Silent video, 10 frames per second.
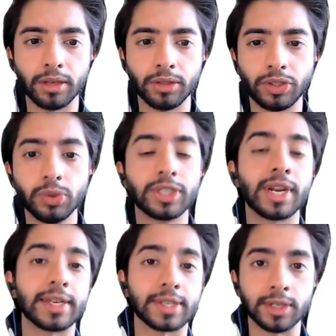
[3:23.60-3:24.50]
use
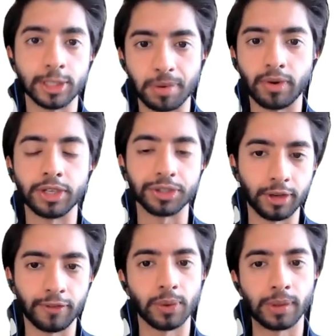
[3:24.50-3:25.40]
it as an
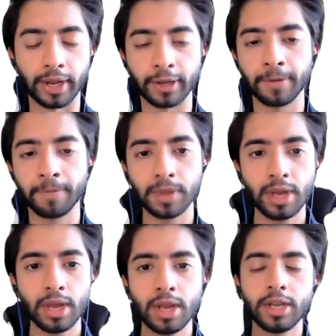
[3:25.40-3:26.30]
inspiration if you like.
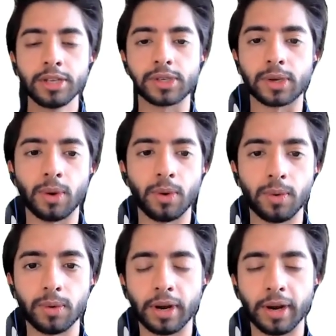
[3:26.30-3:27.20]

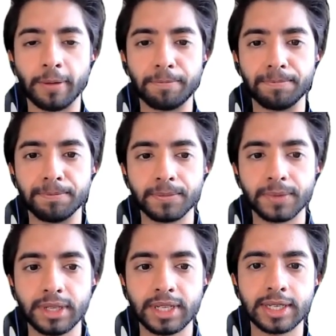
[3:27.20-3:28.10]
So
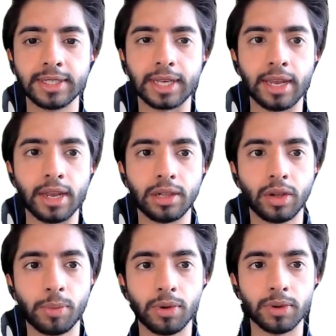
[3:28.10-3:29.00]
this is a
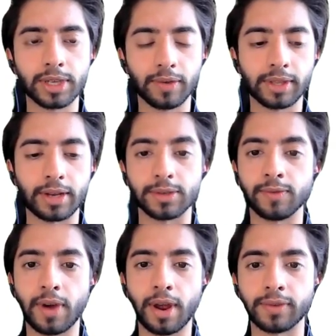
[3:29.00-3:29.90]
Global
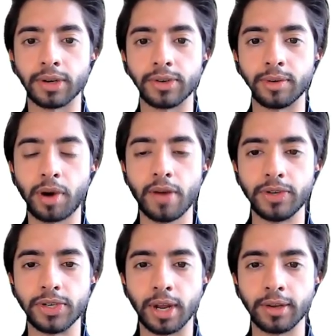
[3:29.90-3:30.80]
7500
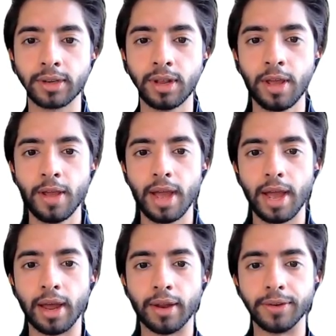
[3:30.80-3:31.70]
private jet.
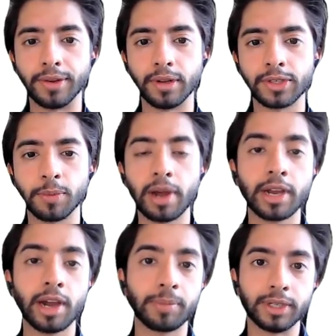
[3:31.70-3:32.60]
And so my
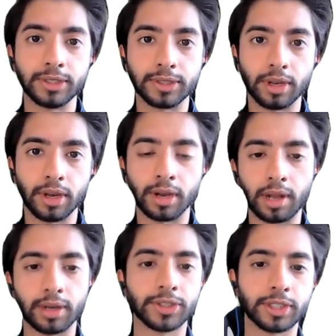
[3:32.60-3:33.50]
company's
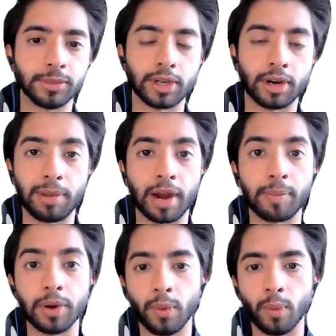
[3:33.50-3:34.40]
color schemes are
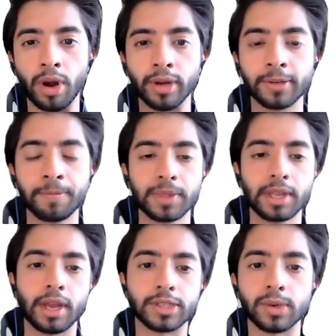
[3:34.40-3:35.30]
black, blue, and white.
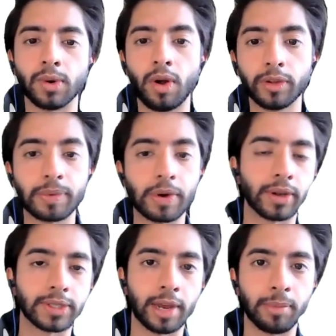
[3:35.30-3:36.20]
And so all the
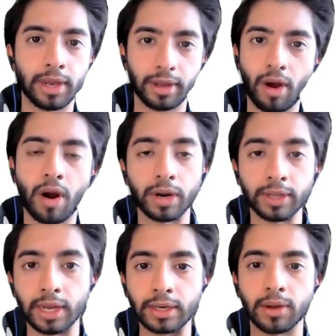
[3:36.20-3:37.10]
products I make are
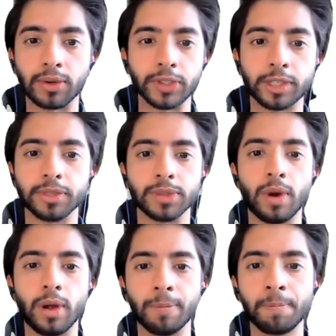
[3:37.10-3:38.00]
in that color scheme as
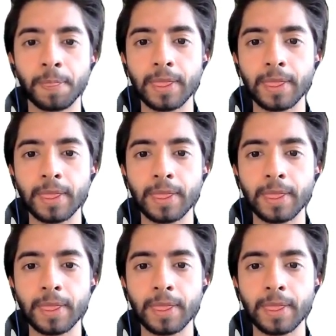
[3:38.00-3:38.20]
well.